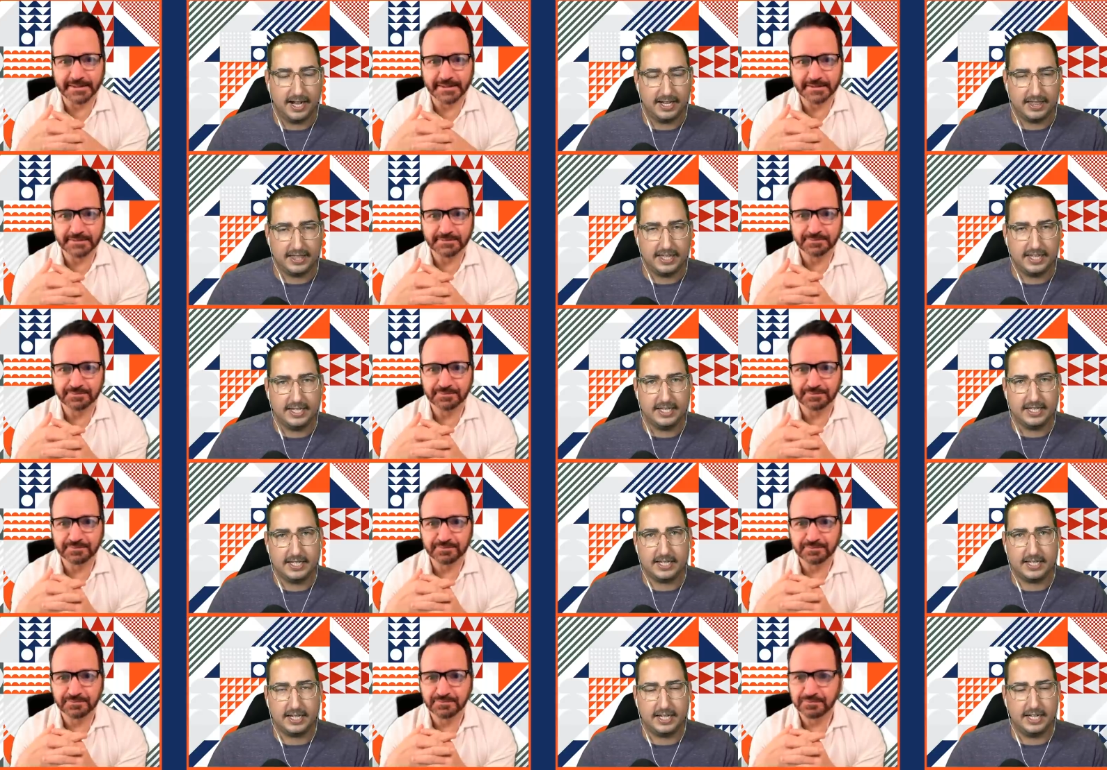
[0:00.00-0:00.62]
Speaker 1: I
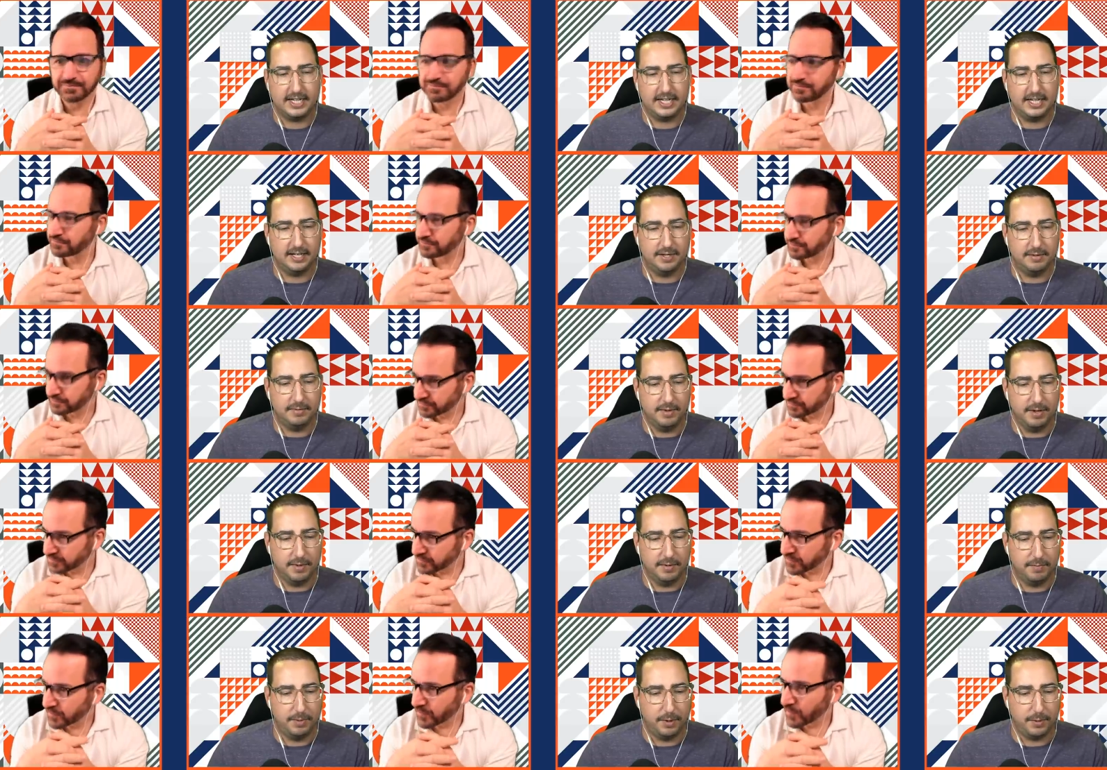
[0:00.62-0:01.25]
think,
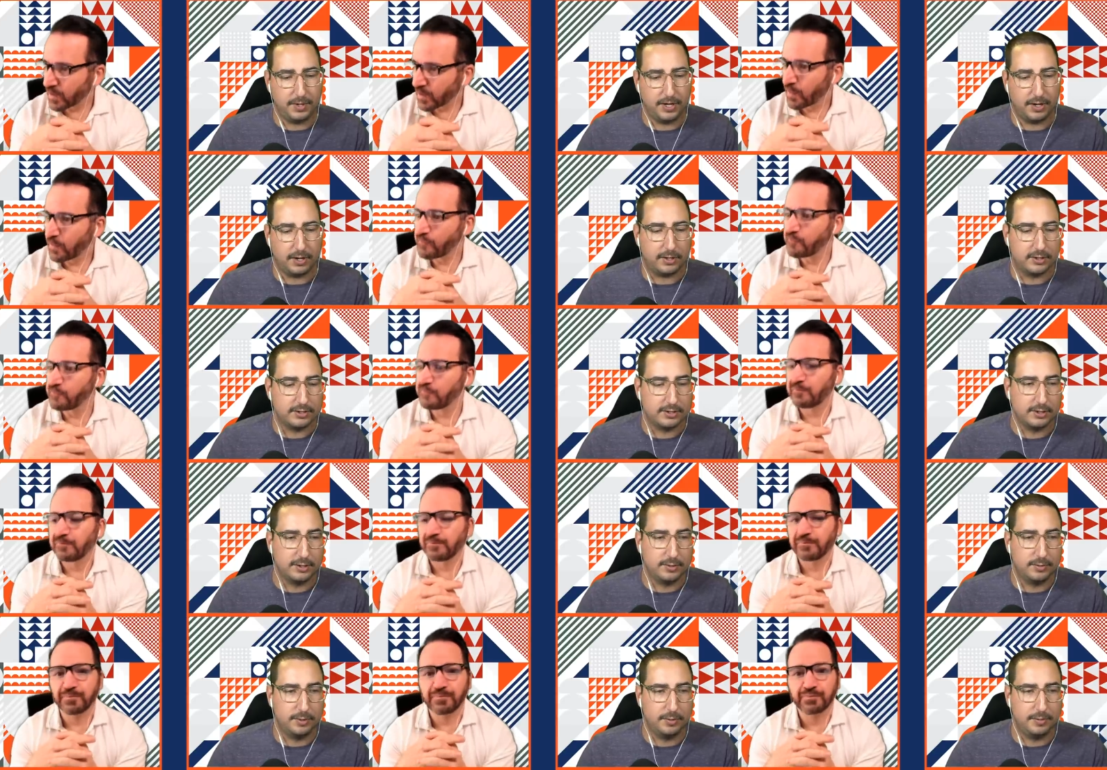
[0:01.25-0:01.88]
but we
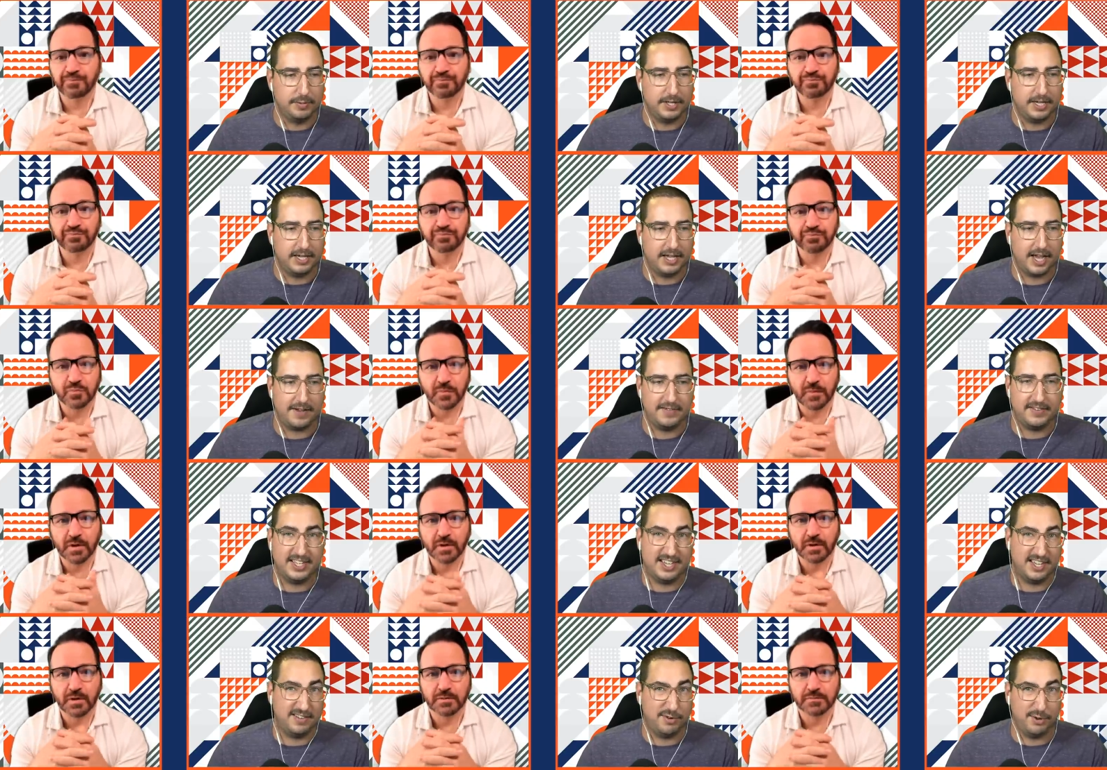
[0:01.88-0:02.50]
also will be
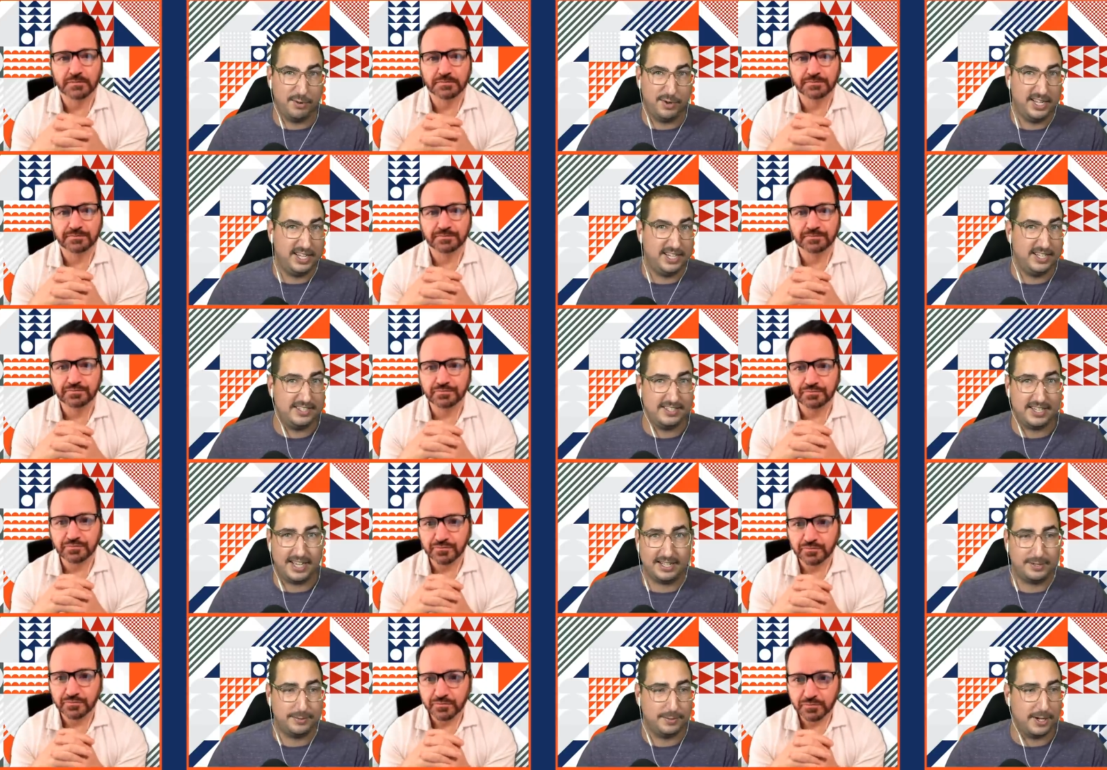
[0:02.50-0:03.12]
having
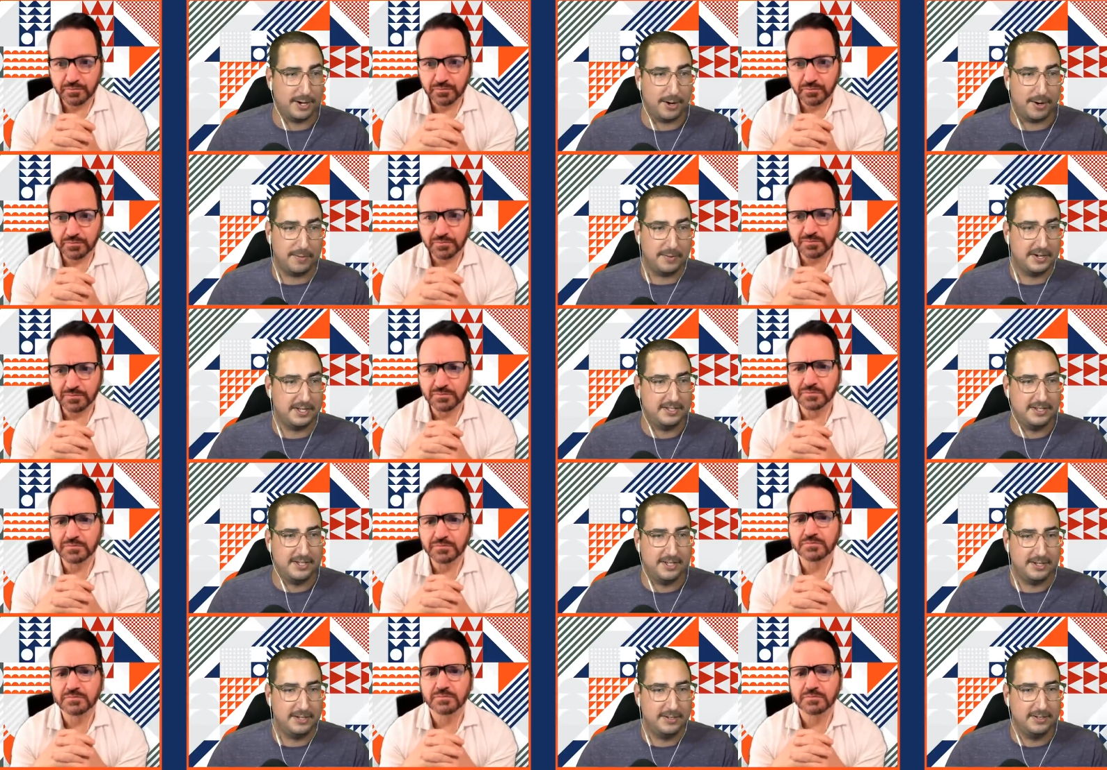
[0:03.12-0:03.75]
giveaways as we always
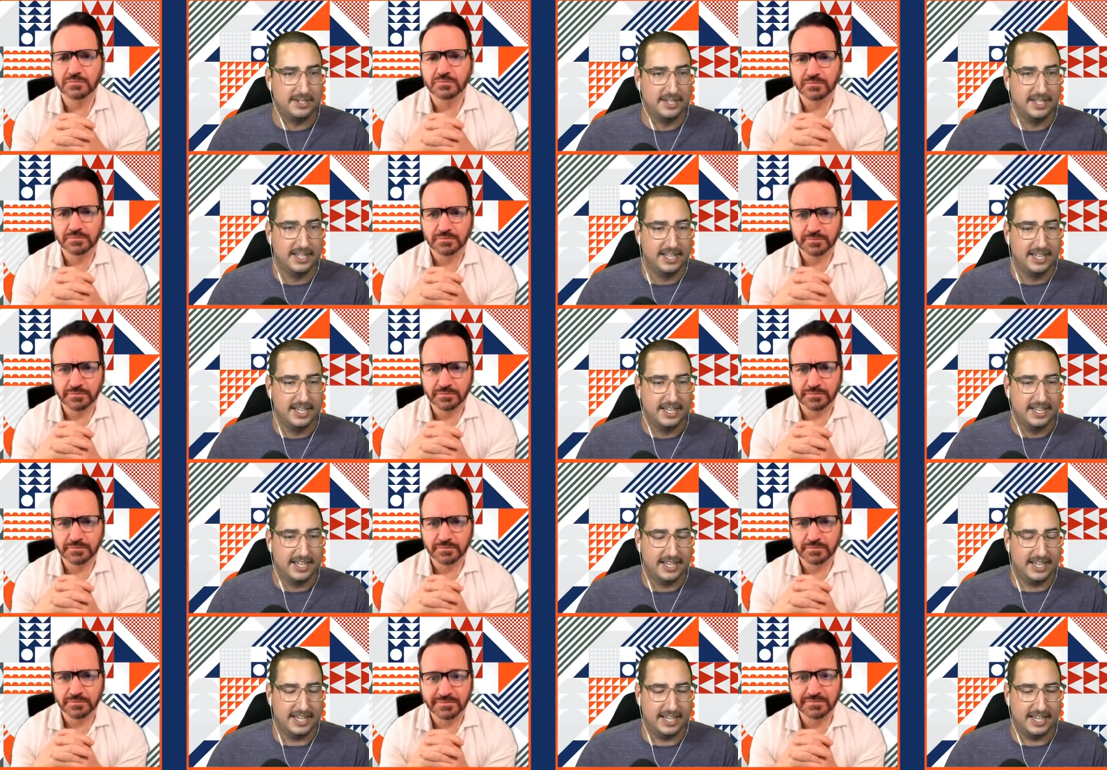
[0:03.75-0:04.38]
do.
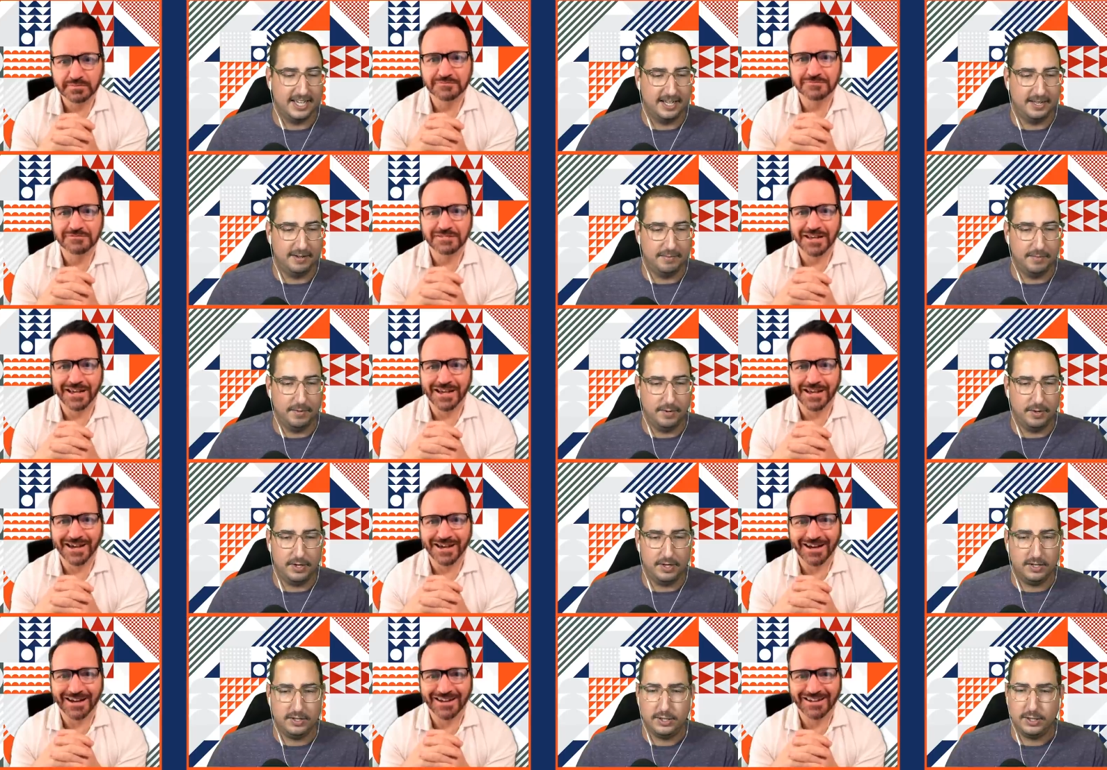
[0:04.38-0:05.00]
Do
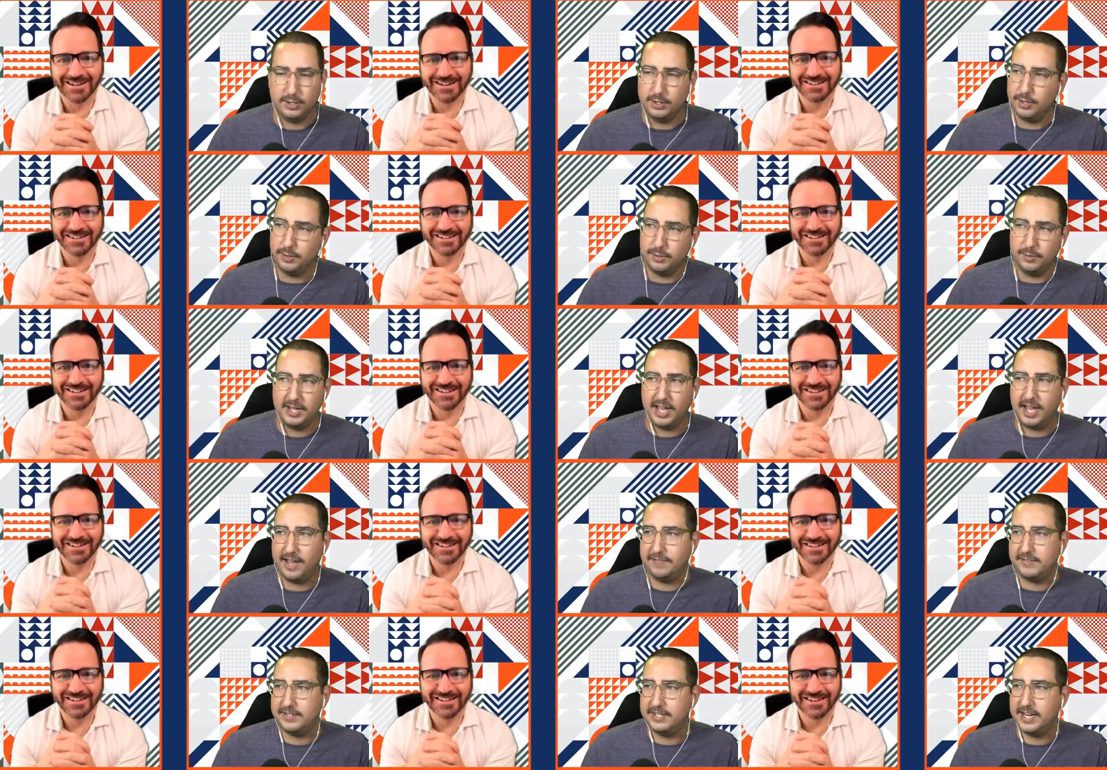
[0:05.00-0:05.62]
you know what we
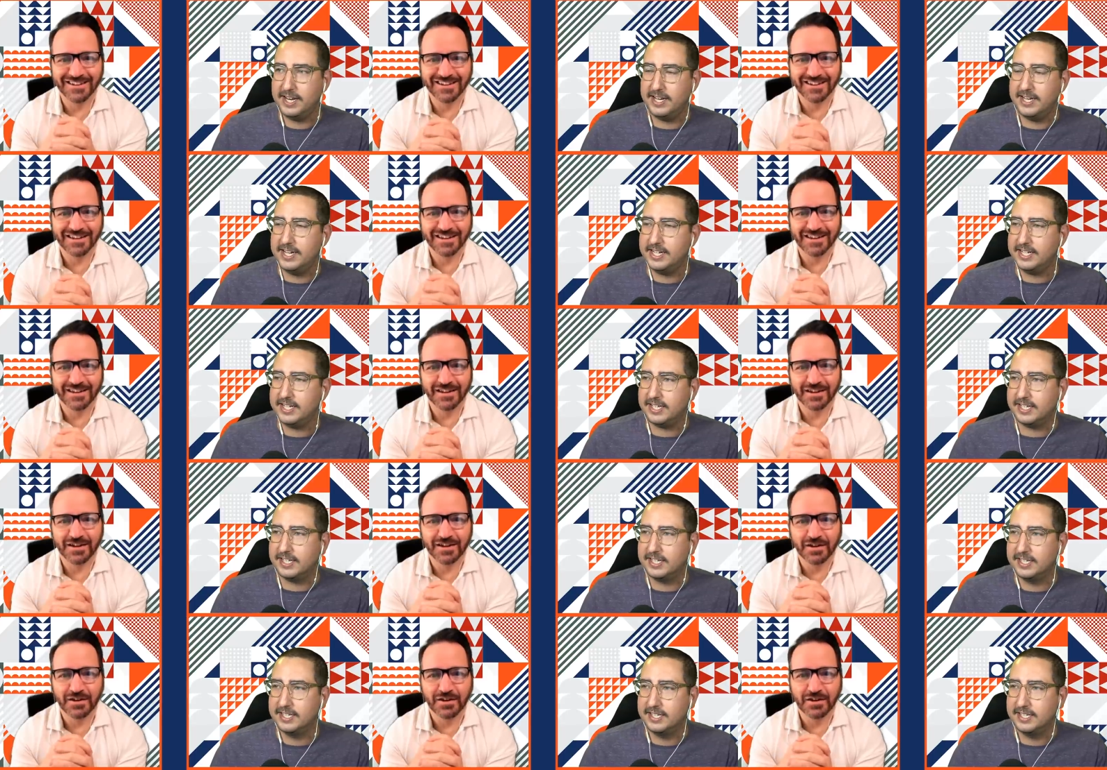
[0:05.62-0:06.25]
have today,
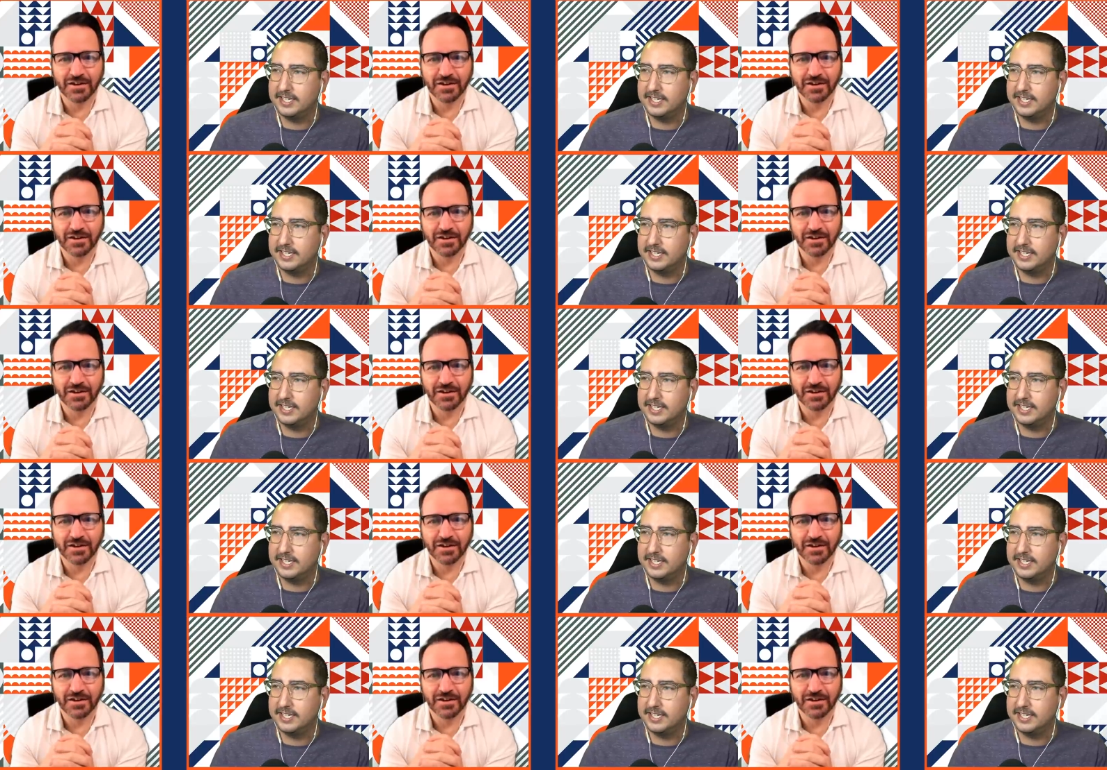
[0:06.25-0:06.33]
Nick?